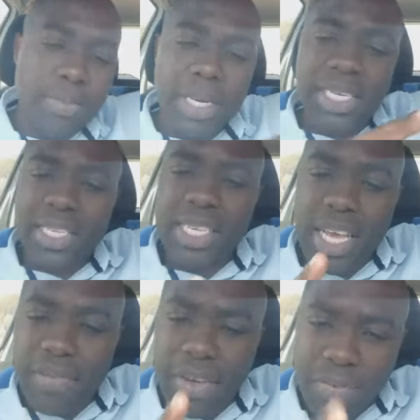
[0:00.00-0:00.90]
much as
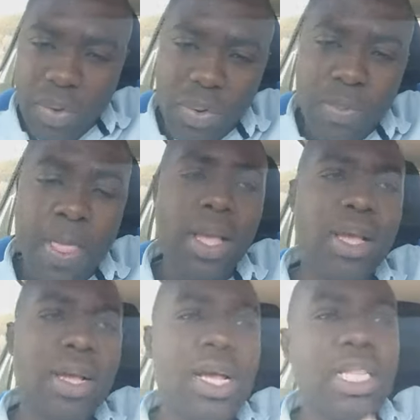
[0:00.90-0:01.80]
EFF grew,
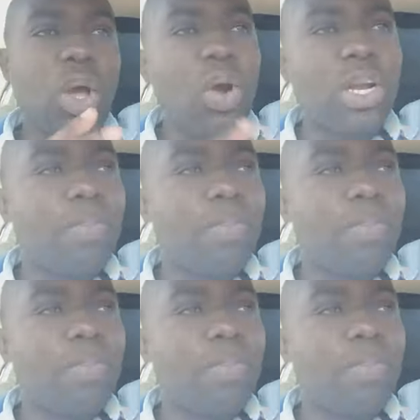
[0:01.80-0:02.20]
the only